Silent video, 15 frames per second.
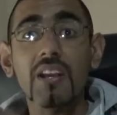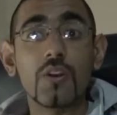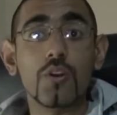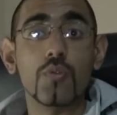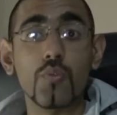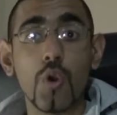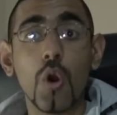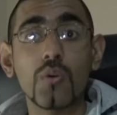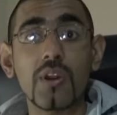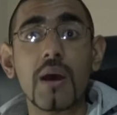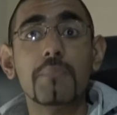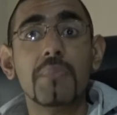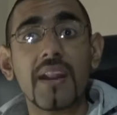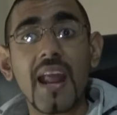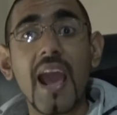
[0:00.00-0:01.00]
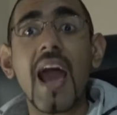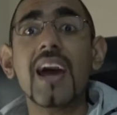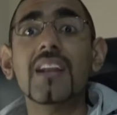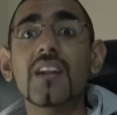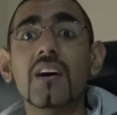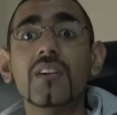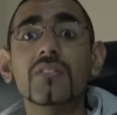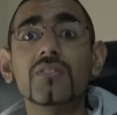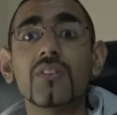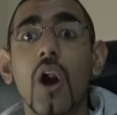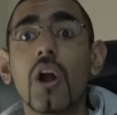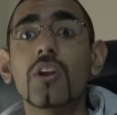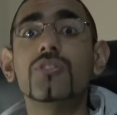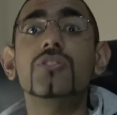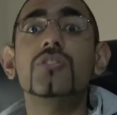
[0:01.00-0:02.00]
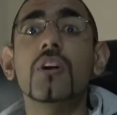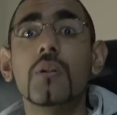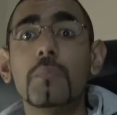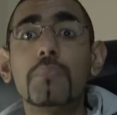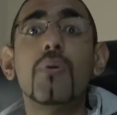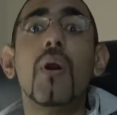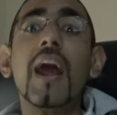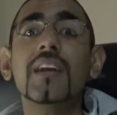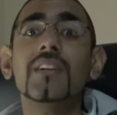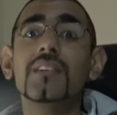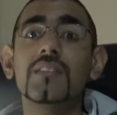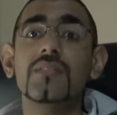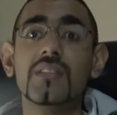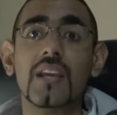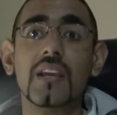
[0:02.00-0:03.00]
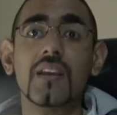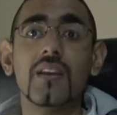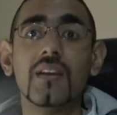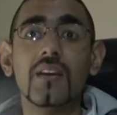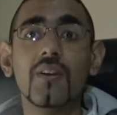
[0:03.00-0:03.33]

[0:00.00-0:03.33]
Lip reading: grown up and adults, are still practicing.